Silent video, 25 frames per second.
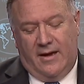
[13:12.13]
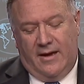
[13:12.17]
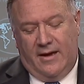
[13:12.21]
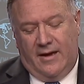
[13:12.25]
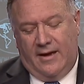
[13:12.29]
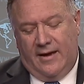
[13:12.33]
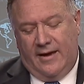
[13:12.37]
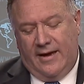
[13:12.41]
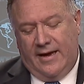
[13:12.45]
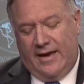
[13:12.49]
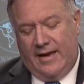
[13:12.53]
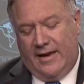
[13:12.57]

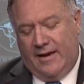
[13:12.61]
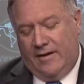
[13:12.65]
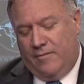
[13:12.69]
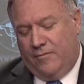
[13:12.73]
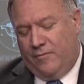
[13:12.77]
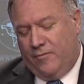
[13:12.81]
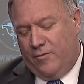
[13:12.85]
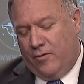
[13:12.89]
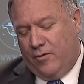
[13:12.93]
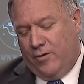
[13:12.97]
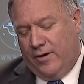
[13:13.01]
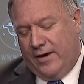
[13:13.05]
Uh, and
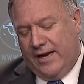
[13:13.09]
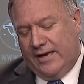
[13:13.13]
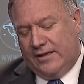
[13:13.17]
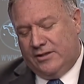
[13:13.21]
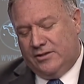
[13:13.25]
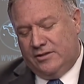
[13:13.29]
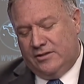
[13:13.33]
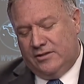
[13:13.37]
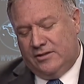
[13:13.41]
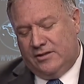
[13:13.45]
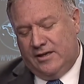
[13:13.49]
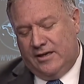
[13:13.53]
for
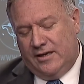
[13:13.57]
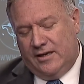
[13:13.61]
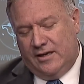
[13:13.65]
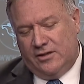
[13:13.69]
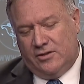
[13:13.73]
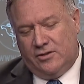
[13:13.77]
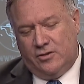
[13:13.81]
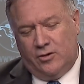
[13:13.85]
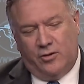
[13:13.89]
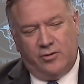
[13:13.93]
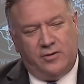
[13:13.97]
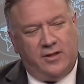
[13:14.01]
nations that
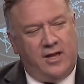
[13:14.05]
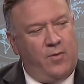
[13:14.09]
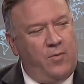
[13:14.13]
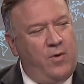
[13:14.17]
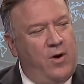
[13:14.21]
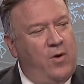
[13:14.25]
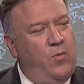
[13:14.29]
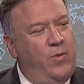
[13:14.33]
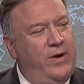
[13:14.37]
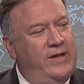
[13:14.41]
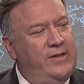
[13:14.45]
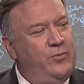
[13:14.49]
assert they
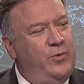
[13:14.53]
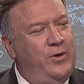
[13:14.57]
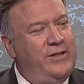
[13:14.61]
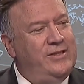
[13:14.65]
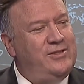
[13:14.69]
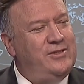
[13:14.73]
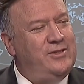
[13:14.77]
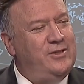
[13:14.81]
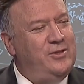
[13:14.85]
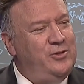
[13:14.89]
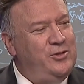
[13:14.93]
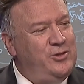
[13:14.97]
want win win
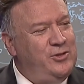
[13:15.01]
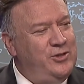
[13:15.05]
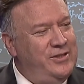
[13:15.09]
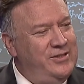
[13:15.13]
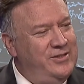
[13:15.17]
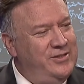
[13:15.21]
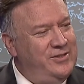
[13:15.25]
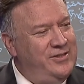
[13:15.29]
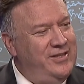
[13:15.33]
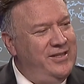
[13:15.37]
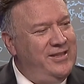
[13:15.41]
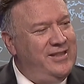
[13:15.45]

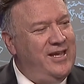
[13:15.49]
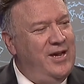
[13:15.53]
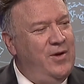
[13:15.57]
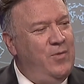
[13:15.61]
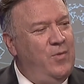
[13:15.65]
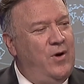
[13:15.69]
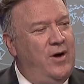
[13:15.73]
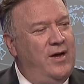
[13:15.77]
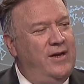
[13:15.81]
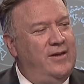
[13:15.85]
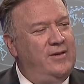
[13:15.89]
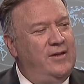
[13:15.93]
solutions, that they
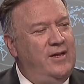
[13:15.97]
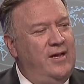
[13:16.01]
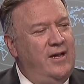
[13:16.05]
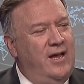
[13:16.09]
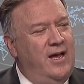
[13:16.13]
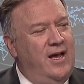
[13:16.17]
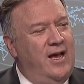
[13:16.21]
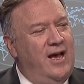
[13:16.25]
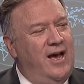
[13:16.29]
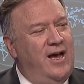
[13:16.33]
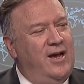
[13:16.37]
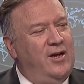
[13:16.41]
want
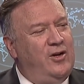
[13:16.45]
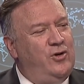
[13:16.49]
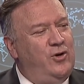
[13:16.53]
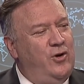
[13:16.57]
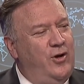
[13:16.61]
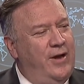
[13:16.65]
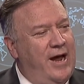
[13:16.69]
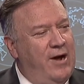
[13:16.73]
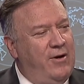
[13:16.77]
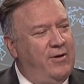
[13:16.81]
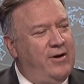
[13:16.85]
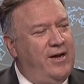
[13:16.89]
uh,
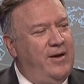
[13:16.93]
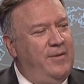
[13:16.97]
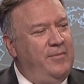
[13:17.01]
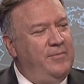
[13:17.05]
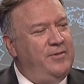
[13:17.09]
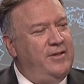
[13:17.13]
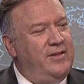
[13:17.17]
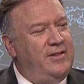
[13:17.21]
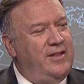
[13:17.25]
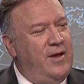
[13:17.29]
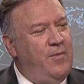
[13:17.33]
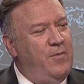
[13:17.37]
good
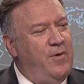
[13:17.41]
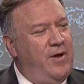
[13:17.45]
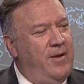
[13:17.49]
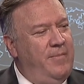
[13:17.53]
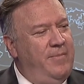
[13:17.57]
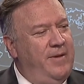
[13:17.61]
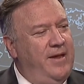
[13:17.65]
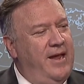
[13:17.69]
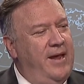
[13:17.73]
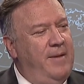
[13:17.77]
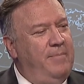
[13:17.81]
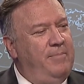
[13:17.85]
outcomes, that they want to
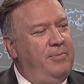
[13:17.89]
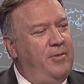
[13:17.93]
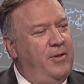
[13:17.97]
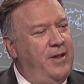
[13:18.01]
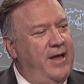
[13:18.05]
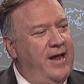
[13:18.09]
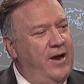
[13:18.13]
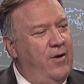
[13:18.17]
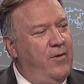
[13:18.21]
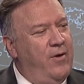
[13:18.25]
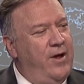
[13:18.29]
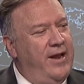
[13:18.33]
be a
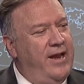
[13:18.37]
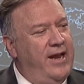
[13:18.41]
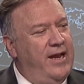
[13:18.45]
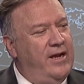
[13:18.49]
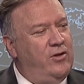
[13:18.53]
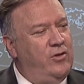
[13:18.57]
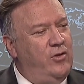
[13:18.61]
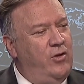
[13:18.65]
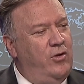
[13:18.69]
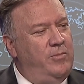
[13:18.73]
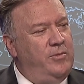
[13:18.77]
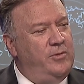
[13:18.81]
player on a
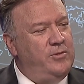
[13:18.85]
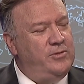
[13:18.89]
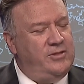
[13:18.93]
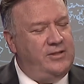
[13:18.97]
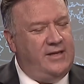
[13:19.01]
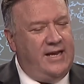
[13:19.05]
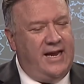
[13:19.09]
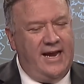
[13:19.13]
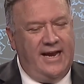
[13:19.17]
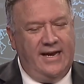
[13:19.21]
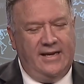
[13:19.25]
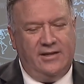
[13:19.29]
global
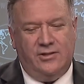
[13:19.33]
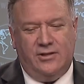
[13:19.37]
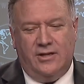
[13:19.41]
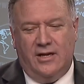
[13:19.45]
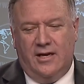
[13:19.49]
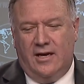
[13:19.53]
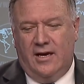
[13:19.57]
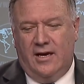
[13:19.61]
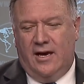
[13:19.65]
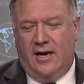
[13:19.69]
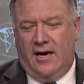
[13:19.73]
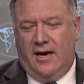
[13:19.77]
stage,
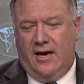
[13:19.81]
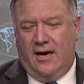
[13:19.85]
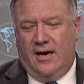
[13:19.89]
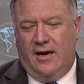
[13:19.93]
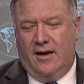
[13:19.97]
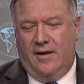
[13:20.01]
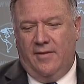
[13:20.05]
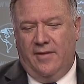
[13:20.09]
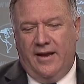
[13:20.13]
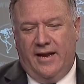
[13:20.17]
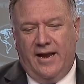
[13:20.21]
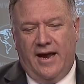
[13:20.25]

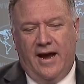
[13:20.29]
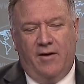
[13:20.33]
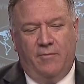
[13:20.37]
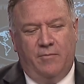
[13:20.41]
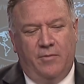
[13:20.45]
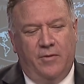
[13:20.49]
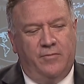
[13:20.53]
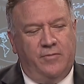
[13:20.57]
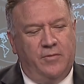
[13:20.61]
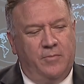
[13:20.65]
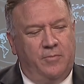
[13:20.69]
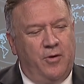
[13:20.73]
uh, they now
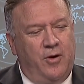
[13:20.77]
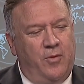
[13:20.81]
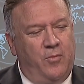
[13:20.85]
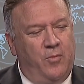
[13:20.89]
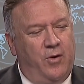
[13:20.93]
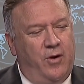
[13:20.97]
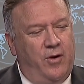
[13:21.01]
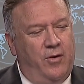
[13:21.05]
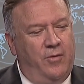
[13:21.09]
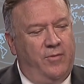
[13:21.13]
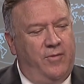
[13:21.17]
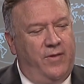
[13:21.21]
move to a point
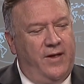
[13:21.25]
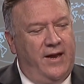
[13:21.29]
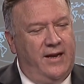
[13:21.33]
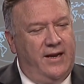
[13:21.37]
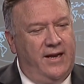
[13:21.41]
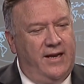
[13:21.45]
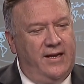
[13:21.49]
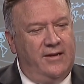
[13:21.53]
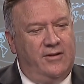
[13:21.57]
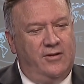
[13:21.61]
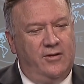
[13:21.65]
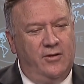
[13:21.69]
where they
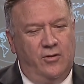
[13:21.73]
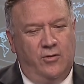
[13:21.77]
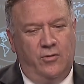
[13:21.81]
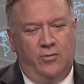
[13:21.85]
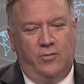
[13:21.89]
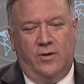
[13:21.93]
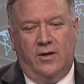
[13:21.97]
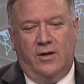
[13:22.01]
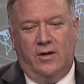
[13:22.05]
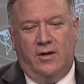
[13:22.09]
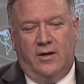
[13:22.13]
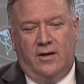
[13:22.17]
need
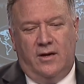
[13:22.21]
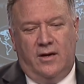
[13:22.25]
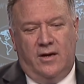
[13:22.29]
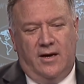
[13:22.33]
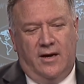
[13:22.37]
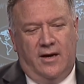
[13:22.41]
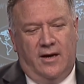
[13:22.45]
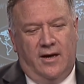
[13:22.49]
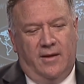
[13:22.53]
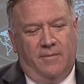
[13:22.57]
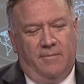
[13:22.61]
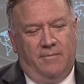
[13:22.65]
to,
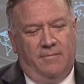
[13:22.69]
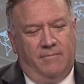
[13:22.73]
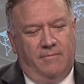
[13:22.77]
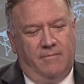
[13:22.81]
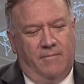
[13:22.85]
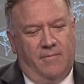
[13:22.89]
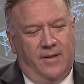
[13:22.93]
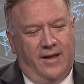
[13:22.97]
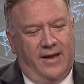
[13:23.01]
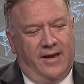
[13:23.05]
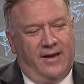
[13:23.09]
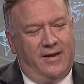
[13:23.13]
uh,
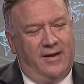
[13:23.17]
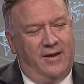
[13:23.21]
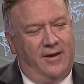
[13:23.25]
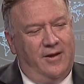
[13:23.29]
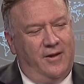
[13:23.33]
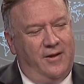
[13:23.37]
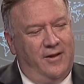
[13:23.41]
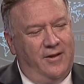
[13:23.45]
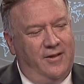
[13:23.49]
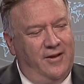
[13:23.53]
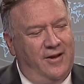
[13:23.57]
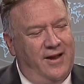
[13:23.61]
like
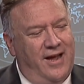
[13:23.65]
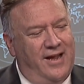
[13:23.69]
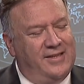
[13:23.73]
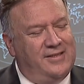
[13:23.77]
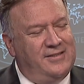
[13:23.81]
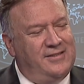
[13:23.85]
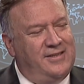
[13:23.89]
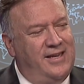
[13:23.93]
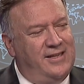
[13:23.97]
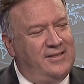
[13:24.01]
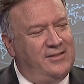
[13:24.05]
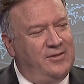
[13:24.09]
the United
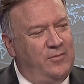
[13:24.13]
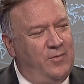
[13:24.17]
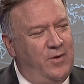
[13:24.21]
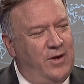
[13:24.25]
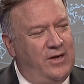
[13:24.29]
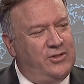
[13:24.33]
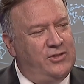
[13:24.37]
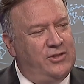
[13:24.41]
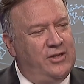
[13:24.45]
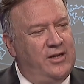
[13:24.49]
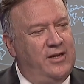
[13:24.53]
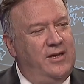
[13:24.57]
States and
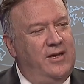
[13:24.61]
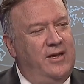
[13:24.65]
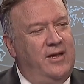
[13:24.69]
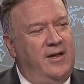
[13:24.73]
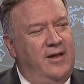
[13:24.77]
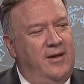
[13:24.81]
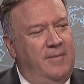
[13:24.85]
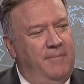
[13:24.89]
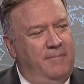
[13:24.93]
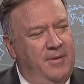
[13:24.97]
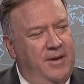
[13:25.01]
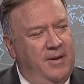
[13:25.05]
Russia,
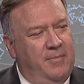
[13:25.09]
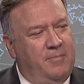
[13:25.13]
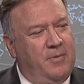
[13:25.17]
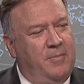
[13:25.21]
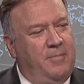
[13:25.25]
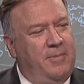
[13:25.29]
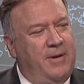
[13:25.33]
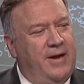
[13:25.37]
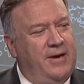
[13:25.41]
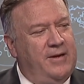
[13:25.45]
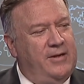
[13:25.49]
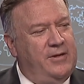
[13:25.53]
be
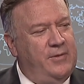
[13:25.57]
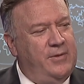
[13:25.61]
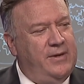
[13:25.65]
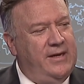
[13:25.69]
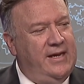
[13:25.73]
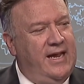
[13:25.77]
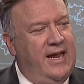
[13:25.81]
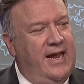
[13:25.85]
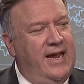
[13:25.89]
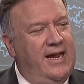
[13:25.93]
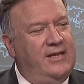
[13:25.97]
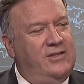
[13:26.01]
prepared to
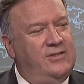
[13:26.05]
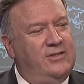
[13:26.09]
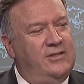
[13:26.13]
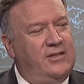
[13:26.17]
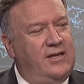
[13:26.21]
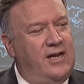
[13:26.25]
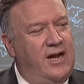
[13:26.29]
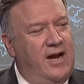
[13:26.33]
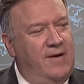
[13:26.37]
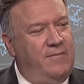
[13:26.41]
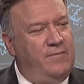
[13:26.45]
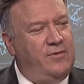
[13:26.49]
engage in
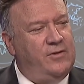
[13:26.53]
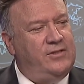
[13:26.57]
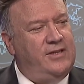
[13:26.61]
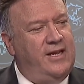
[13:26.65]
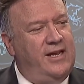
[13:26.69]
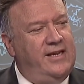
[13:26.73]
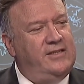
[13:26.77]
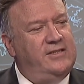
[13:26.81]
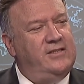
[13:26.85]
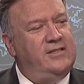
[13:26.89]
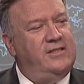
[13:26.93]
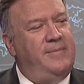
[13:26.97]

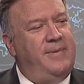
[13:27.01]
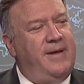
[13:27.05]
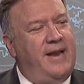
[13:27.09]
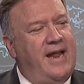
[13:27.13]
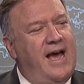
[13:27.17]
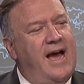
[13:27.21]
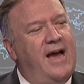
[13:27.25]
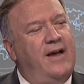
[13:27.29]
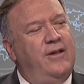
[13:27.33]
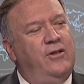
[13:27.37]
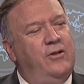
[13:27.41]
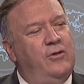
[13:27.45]
conversations about
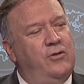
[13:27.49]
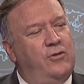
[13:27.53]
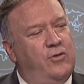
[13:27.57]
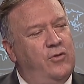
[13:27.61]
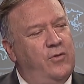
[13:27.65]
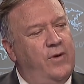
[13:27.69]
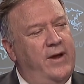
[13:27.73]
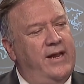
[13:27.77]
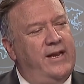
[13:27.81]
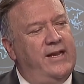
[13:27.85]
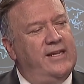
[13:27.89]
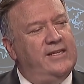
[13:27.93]
how you
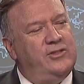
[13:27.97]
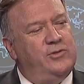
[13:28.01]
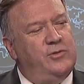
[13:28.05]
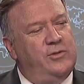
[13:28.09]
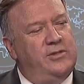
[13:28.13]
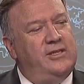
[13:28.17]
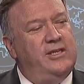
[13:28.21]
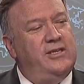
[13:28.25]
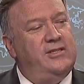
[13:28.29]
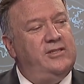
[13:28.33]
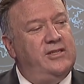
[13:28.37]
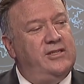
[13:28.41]
create a
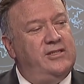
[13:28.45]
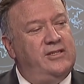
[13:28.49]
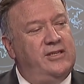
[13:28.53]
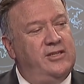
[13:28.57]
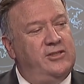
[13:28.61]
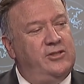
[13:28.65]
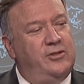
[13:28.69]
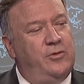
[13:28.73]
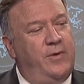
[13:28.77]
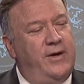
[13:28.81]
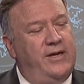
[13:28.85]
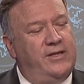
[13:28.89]
strategic
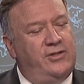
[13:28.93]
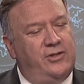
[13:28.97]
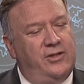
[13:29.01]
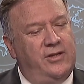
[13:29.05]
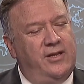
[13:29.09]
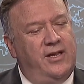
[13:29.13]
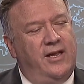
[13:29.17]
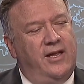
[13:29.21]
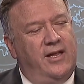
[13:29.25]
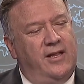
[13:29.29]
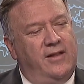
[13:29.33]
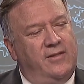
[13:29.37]
situation
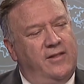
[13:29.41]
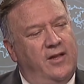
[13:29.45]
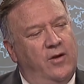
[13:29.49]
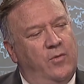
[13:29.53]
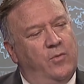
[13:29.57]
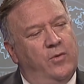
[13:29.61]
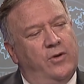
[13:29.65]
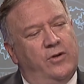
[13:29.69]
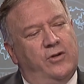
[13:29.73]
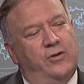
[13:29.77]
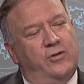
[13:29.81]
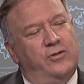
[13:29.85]
that
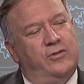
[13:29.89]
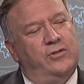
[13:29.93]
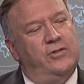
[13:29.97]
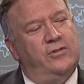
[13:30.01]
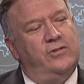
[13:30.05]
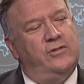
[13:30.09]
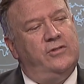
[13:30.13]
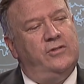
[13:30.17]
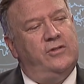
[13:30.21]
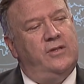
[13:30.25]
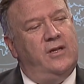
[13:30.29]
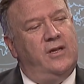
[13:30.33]

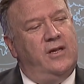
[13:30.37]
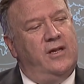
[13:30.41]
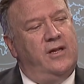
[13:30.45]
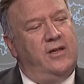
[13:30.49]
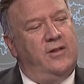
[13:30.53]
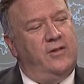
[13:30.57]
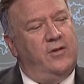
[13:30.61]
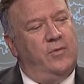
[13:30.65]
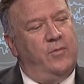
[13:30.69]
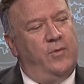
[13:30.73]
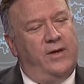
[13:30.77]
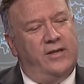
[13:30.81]
reduces
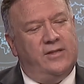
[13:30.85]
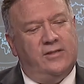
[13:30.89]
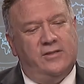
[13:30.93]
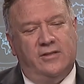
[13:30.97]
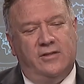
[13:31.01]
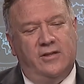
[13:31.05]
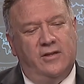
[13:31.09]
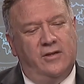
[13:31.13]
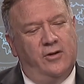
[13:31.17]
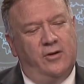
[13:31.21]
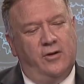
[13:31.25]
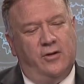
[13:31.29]
the risk
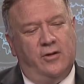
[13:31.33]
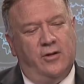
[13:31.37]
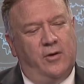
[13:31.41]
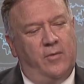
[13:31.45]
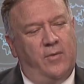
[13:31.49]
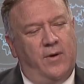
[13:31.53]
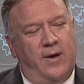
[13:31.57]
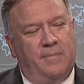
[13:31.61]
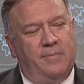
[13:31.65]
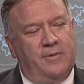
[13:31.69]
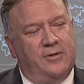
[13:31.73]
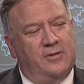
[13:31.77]
that nuclear
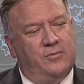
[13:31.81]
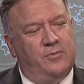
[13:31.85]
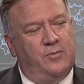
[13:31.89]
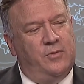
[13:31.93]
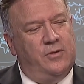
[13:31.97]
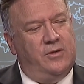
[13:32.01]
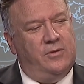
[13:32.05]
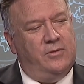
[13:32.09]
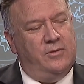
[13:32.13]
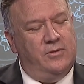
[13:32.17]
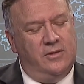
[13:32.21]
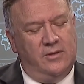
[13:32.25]
weapons
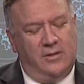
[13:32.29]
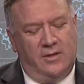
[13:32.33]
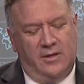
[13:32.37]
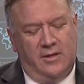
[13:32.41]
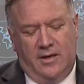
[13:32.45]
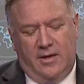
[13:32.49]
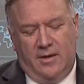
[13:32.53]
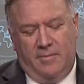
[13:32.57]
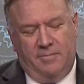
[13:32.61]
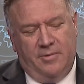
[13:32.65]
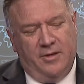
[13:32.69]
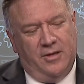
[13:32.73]
will
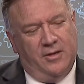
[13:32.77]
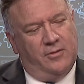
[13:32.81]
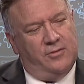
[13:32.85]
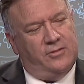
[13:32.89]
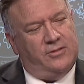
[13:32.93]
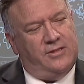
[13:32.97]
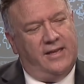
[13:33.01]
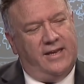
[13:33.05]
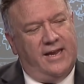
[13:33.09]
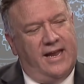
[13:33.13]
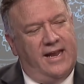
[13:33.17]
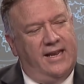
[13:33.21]
be
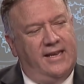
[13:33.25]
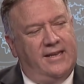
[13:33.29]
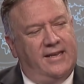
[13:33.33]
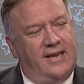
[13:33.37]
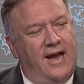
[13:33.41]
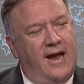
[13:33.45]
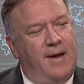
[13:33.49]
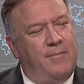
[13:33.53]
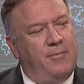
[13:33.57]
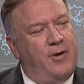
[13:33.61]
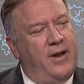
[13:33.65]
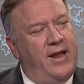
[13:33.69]
used at any
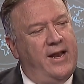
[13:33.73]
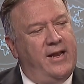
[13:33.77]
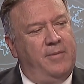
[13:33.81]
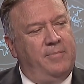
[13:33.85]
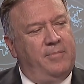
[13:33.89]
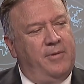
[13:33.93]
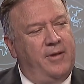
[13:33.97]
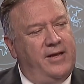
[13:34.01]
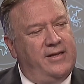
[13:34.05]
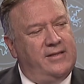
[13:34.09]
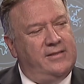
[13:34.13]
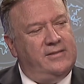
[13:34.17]
time or any
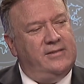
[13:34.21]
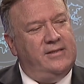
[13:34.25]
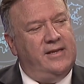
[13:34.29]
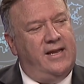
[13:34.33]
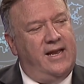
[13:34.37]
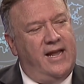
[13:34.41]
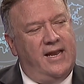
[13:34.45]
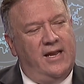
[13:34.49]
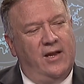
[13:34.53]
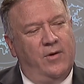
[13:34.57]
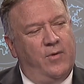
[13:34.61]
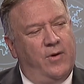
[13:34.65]
place,
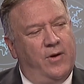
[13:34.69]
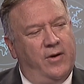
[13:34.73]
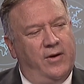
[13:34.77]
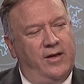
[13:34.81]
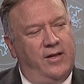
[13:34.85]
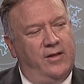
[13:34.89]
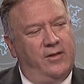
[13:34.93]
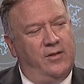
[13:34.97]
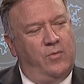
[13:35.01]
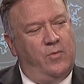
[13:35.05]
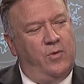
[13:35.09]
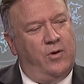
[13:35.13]
anywhere
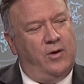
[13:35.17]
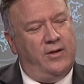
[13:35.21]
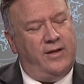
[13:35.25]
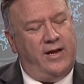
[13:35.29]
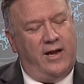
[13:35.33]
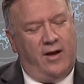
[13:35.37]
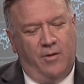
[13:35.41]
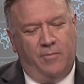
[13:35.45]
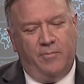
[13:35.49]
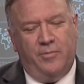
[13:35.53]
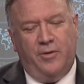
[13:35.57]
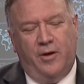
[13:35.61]
in the world. I
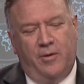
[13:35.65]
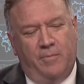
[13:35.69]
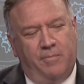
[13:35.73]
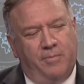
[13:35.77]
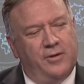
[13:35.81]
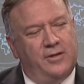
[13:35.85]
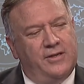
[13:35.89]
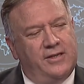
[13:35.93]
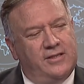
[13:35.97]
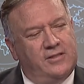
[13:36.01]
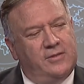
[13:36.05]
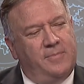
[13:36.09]
hope they'll
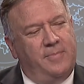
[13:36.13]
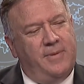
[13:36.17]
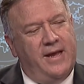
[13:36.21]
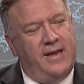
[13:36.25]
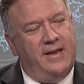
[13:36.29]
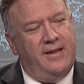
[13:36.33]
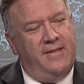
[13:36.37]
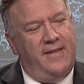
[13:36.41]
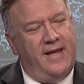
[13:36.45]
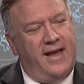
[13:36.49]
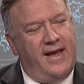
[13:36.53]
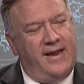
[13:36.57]

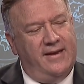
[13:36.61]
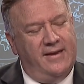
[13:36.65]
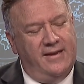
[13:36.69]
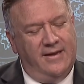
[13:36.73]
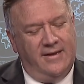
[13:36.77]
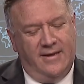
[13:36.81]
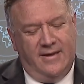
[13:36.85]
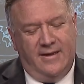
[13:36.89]
participate in that.